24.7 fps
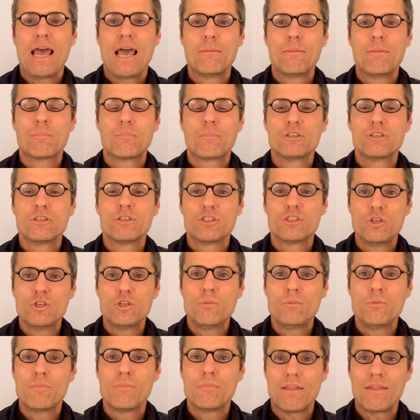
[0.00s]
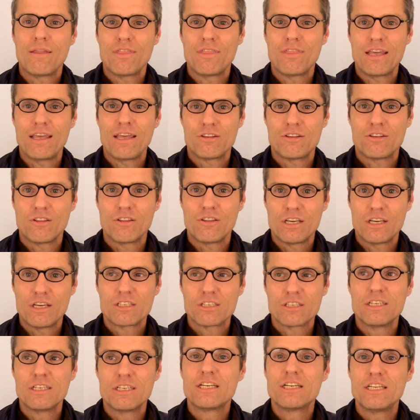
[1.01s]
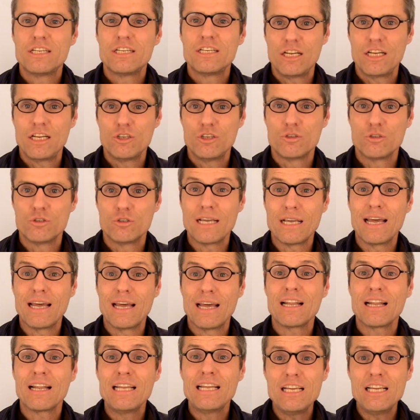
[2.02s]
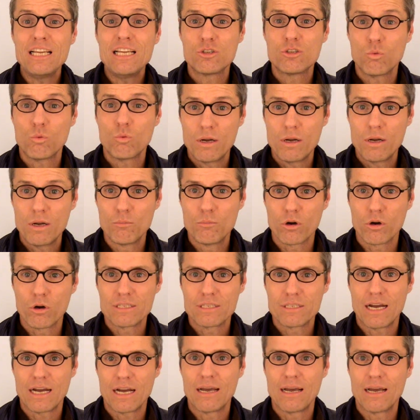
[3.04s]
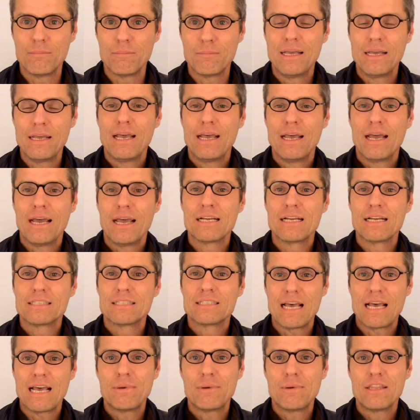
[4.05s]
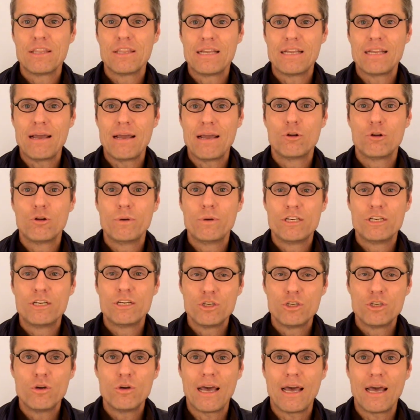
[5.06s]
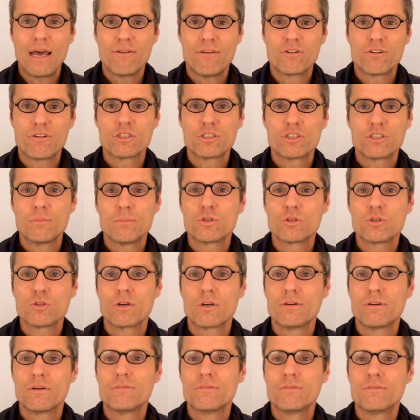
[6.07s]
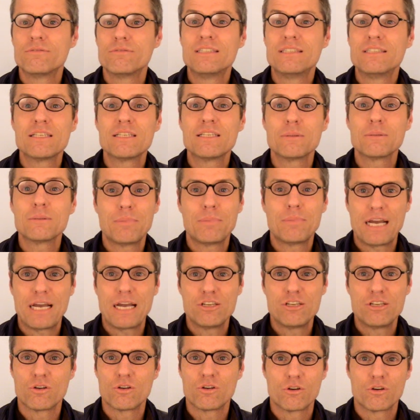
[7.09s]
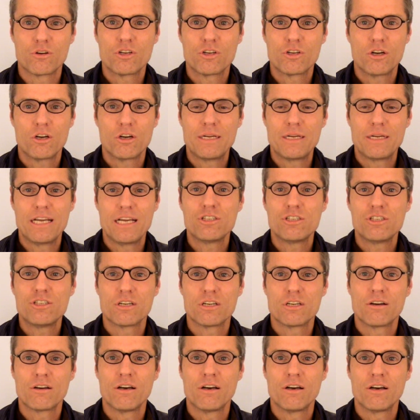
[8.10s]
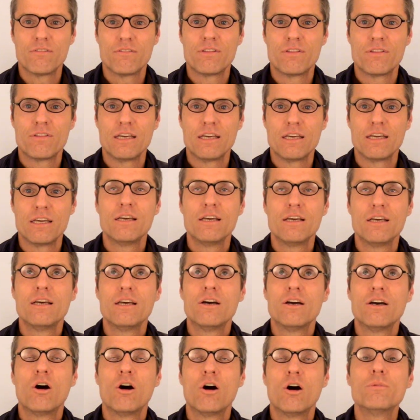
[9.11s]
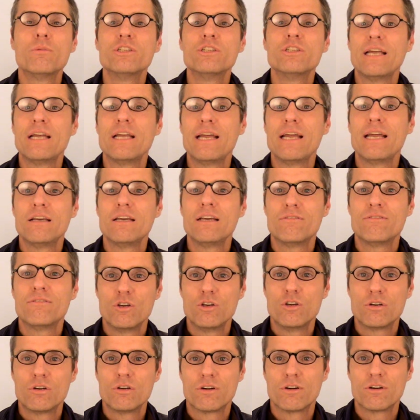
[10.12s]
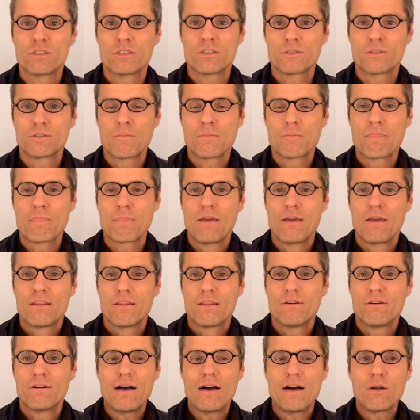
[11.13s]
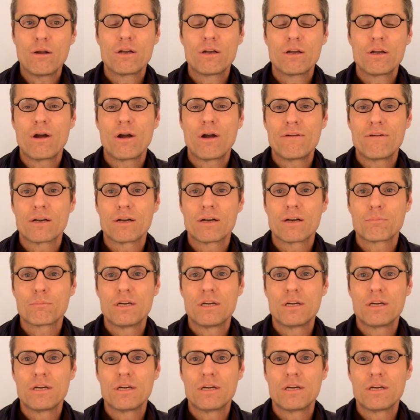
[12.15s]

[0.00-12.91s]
and presume that this continues at least one more time and examine the data we do have for some sort of dissipation or termination of the homogeneity of the universe. The following graphic